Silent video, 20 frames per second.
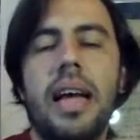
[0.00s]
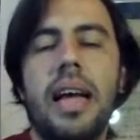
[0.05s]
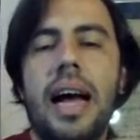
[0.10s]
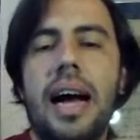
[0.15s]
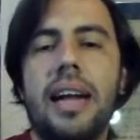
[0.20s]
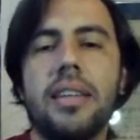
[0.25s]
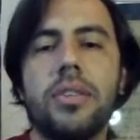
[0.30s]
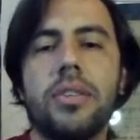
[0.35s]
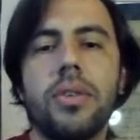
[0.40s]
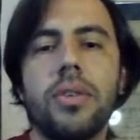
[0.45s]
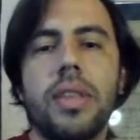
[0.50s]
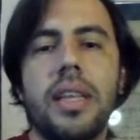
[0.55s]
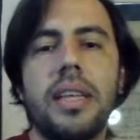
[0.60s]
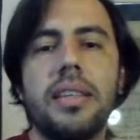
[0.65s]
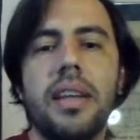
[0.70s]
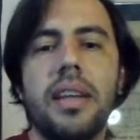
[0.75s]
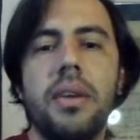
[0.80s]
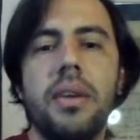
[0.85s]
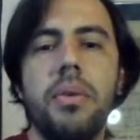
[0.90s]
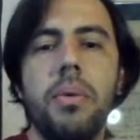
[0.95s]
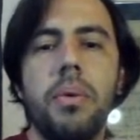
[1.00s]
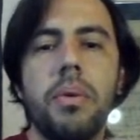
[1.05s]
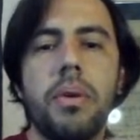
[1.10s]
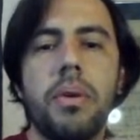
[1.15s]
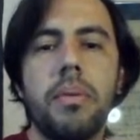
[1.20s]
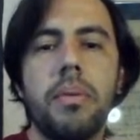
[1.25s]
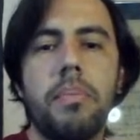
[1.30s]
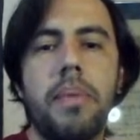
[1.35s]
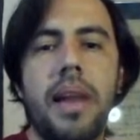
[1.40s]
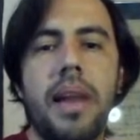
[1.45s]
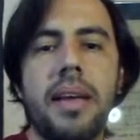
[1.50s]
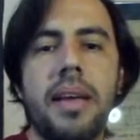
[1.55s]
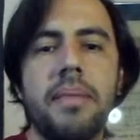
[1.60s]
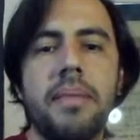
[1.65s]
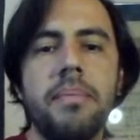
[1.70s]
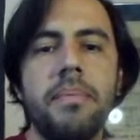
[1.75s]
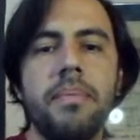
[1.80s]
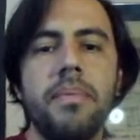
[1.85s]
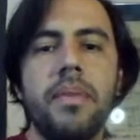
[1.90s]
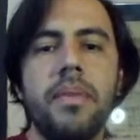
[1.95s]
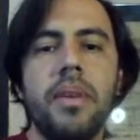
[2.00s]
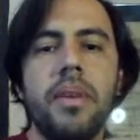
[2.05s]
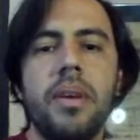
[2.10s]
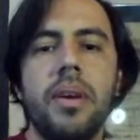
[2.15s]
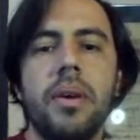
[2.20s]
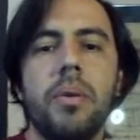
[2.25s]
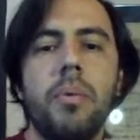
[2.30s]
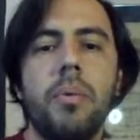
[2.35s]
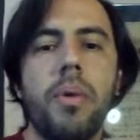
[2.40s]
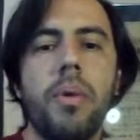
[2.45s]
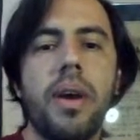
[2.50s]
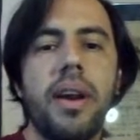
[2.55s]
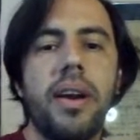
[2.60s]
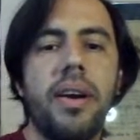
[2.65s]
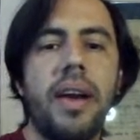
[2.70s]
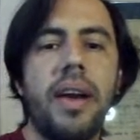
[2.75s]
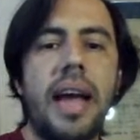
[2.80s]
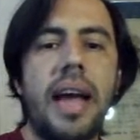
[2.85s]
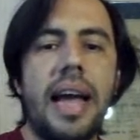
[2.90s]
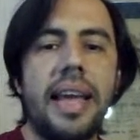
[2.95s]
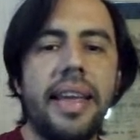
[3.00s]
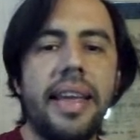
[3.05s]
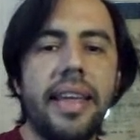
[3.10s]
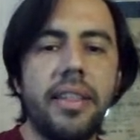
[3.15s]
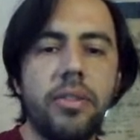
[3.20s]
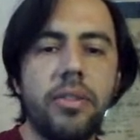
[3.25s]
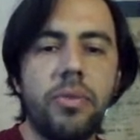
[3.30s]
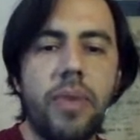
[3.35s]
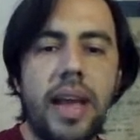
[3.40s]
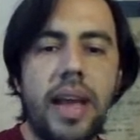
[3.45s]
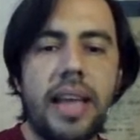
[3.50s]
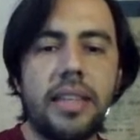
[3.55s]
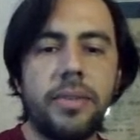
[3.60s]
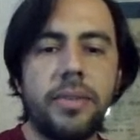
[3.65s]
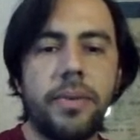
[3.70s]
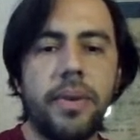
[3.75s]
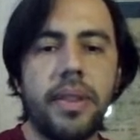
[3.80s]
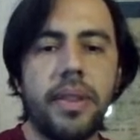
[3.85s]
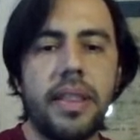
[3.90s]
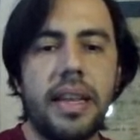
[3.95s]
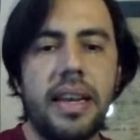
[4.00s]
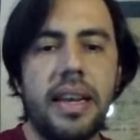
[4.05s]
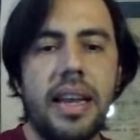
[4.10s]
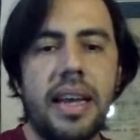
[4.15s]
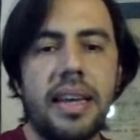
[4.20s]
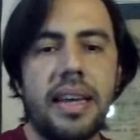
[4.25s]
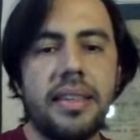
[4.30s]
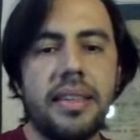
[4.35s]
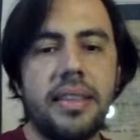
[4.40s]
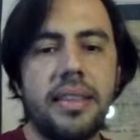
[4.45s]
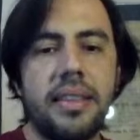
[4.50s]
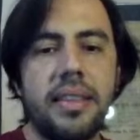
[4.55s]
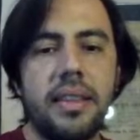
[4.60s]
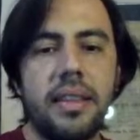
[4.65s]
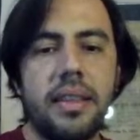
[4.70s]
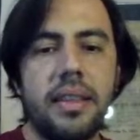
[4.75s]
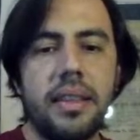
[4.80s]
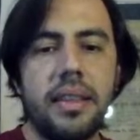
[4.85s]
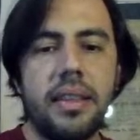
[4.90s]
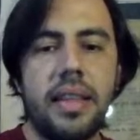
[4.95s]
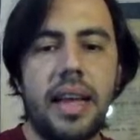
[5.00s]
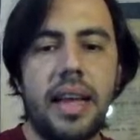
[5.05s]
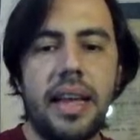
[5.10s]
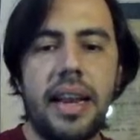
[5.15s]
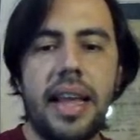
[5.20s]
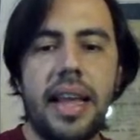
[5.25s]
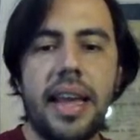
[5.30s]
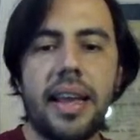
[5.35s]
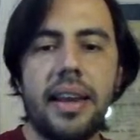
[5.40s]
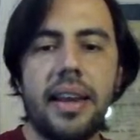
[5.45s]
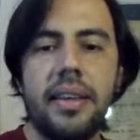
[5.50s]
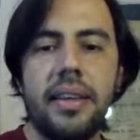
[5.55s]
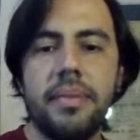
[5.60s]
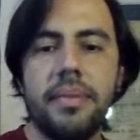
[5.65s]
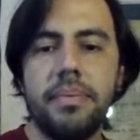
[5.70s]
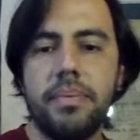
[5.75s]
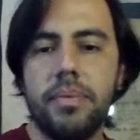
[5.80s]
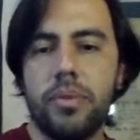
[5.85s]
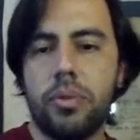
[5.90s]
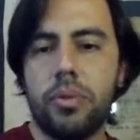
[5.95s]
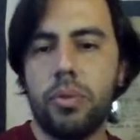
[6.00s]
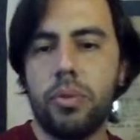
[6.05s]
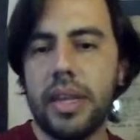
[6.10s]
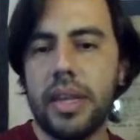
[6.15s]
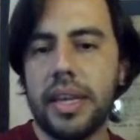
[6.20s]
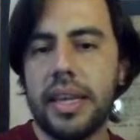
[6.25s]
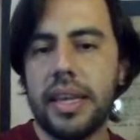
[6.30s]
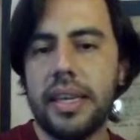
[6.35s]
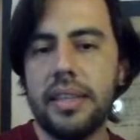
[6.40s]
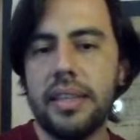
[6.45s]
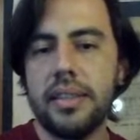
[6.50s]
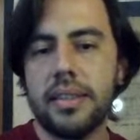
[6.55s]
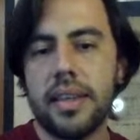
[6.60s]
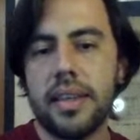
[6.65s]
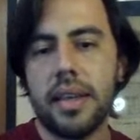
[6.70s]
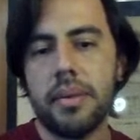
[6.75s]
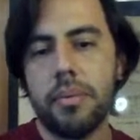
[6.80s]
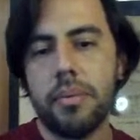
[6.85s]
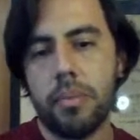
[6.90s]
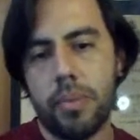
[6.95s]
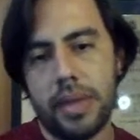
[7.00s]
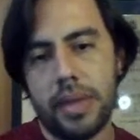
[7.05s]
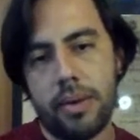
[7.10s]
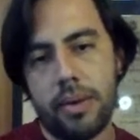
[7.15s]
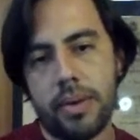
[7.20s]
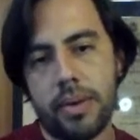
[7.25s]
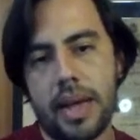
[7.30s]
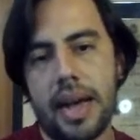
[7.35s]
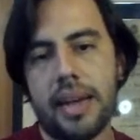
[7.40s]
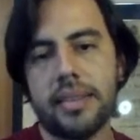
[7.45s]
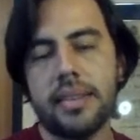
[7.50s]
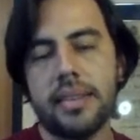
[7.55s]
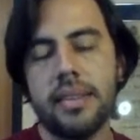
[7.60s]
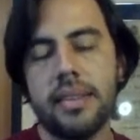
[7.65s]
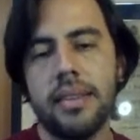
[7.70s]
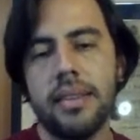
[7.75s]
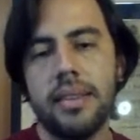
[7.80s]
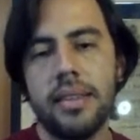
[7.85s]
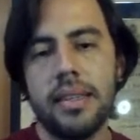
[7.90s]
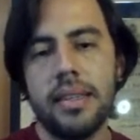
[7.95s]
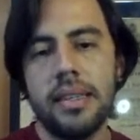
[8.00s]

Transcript: Also, there is another plan where I can transfer the knight directly to the king side without castle.